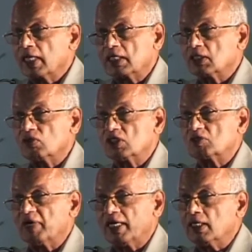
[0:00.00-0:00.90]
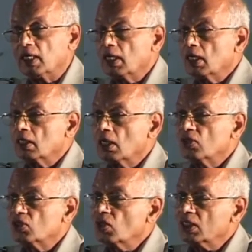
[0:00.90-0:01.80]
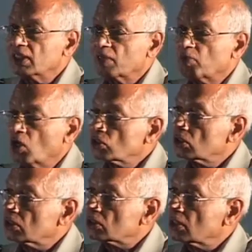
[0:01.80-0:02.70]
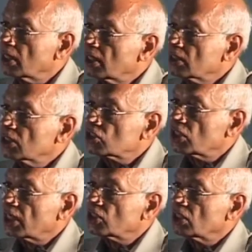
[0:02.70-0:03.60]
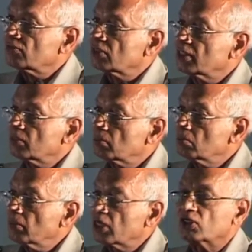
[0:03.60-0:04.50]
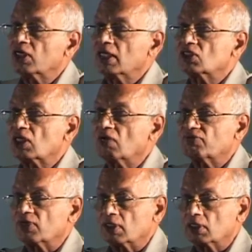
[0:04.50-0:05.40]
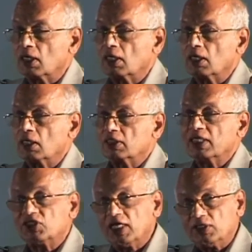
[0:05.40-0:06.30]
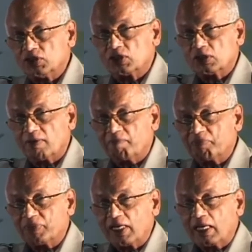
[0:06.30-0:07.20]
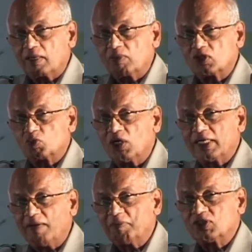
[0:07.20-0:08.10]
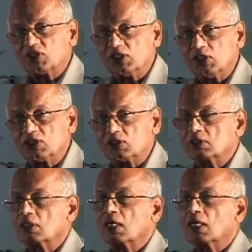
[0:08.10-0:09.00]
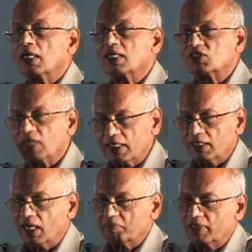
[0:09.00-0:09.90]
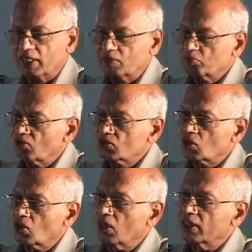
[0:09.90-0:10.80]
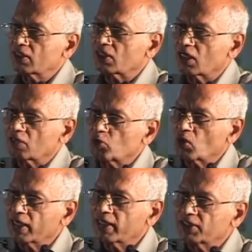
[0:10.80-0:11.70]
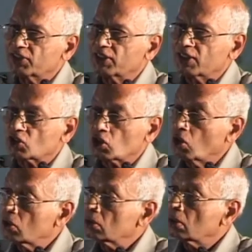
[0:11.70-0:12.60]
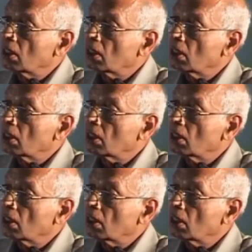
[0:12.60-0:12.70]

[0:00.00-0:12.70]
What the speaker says: That is how it is made. Now, during that process, the structure of the mercury and sulfur, they change. Because what happens in this, a study done by Professor Roy in Kharagpur IIT has shown,